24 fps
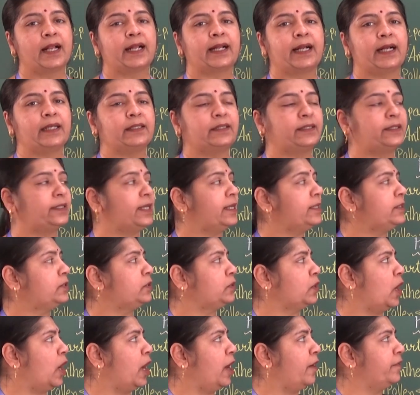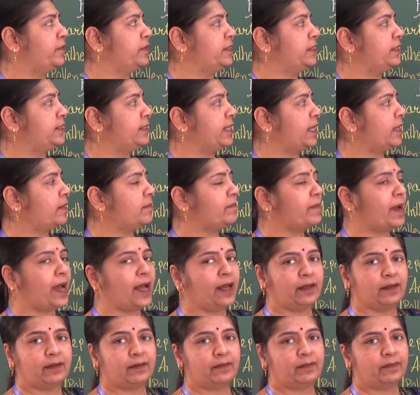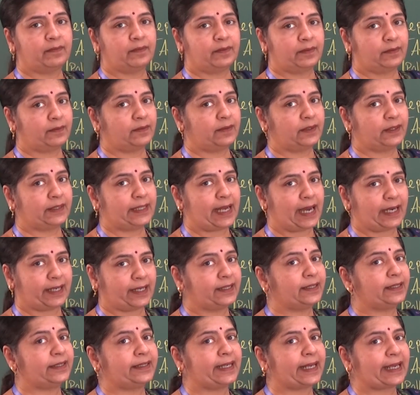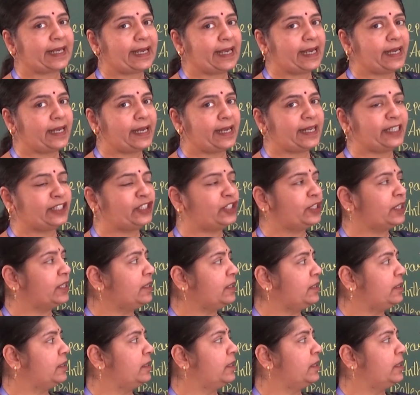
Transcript: consists of stigma, that is sticky nature,